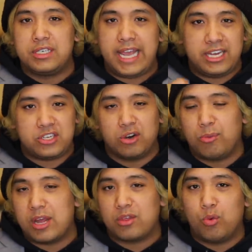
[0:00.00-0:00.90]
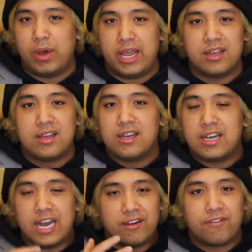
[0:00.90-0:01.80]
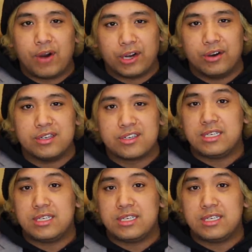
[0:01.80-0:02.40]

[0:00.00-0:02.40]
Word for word: takes your breath away kind of fragrance.